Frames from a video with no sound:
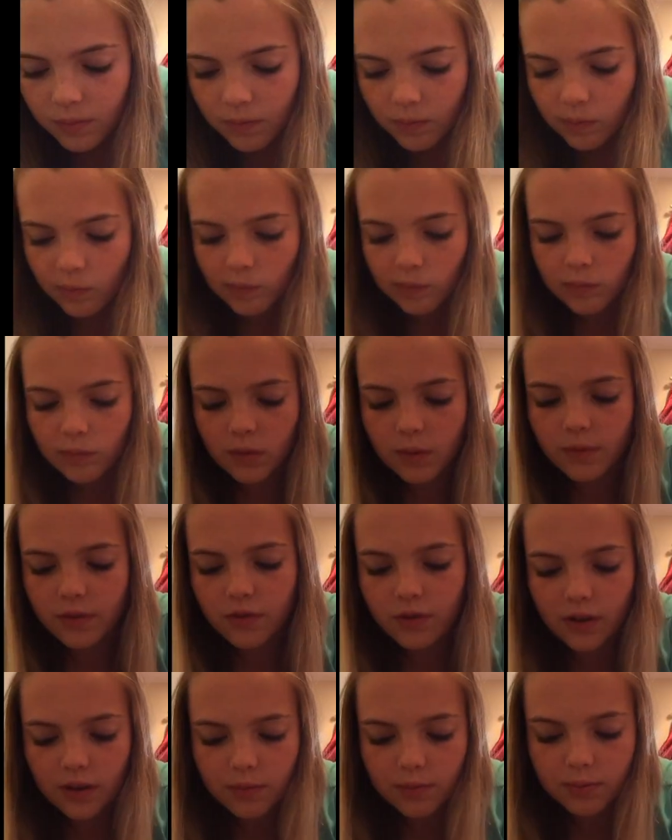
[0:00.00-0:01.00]
Hmm, maybe
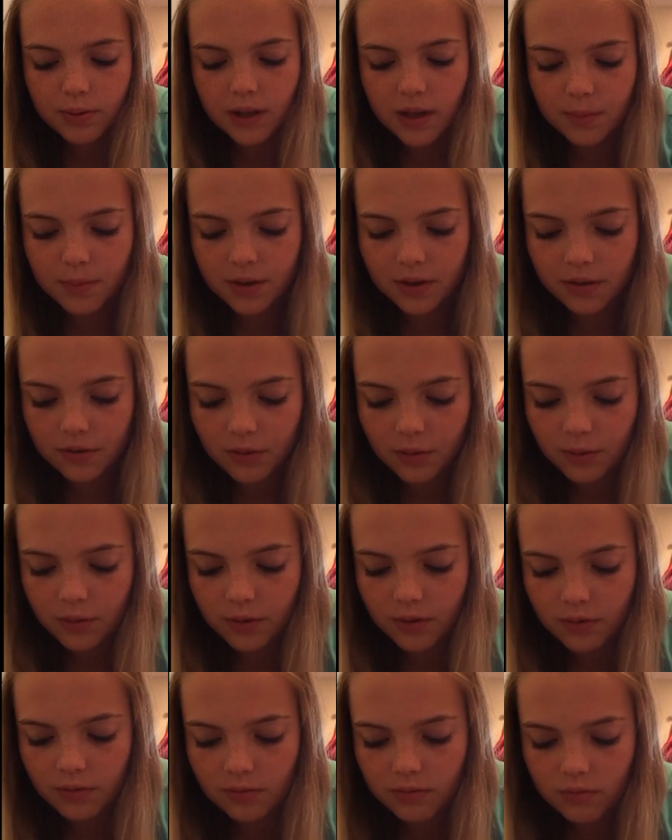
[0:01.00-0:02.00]
I pick up a different
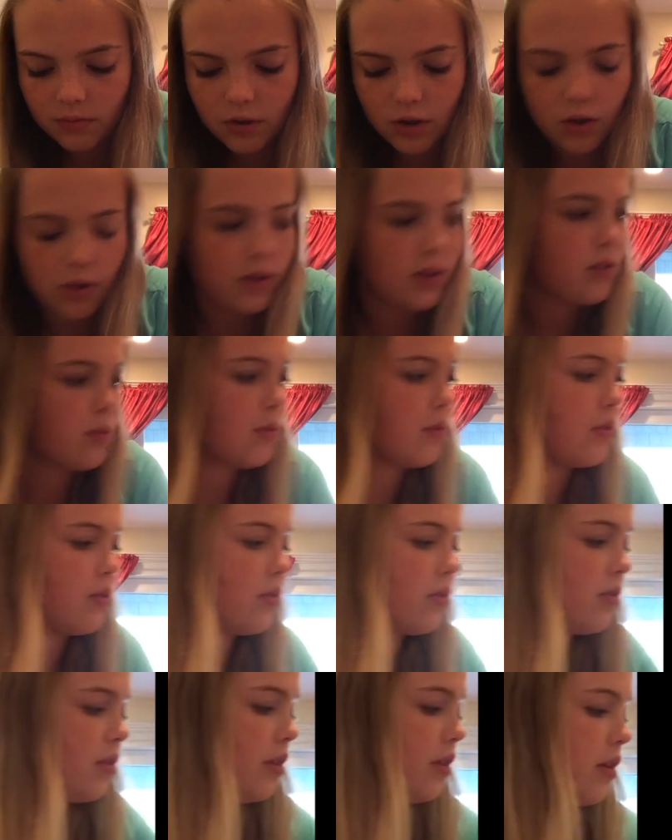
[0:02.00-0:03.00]
one. Oh, this one's
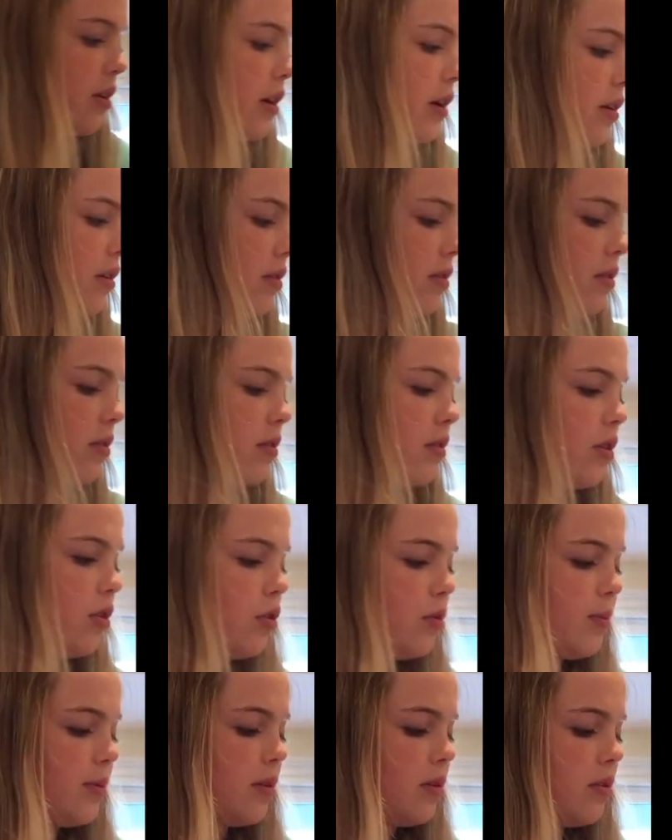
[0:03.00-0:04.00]

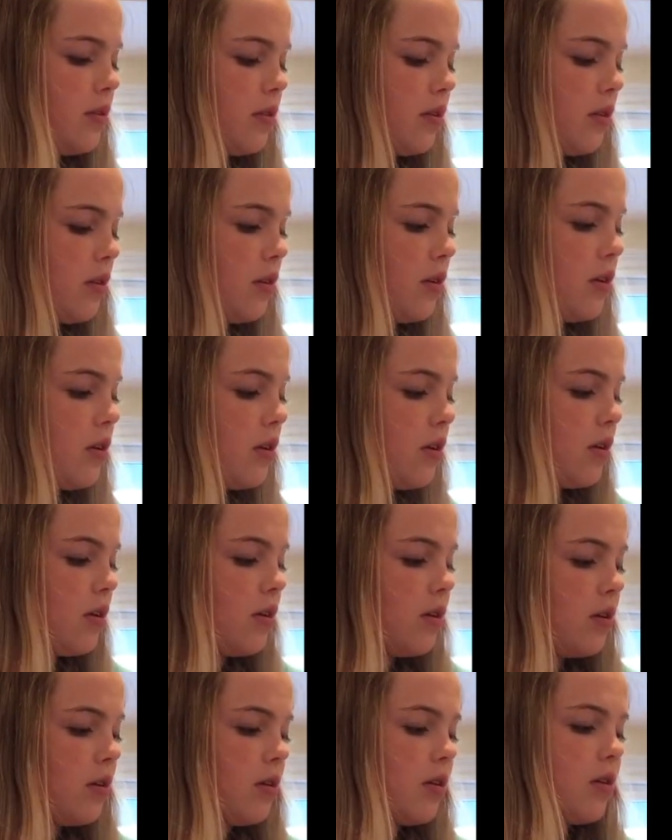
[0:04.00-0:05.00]
unopened.
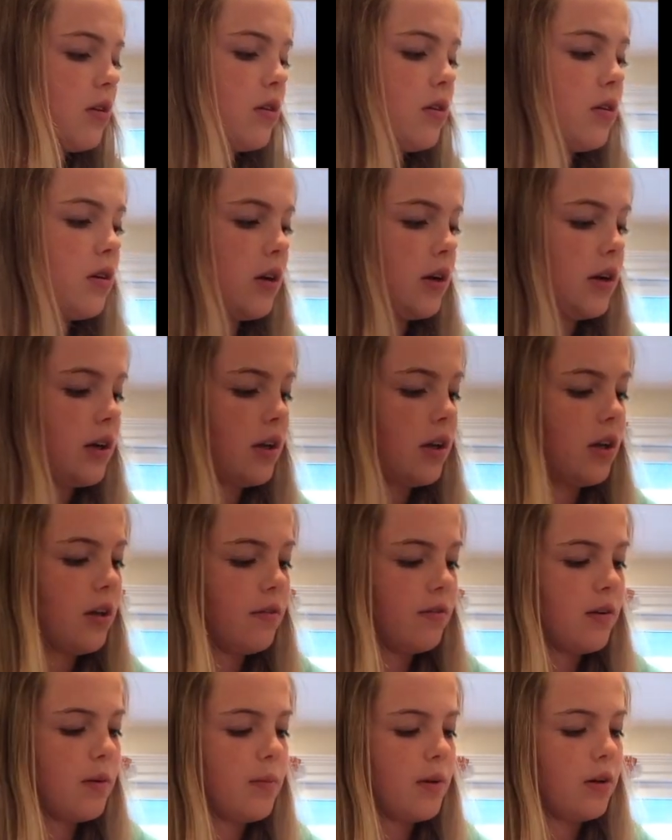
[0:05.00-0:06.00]
I
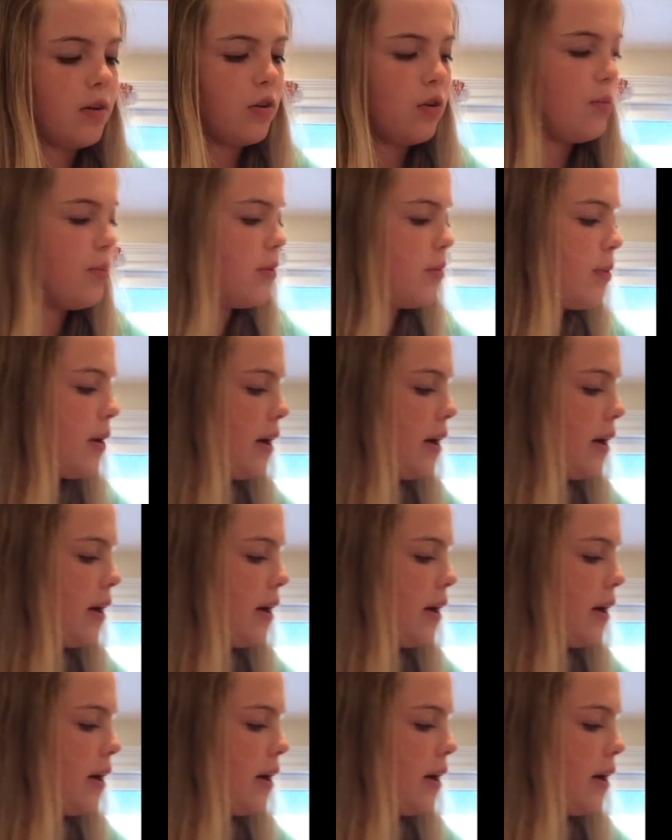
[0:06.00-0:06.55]
can't find my unopened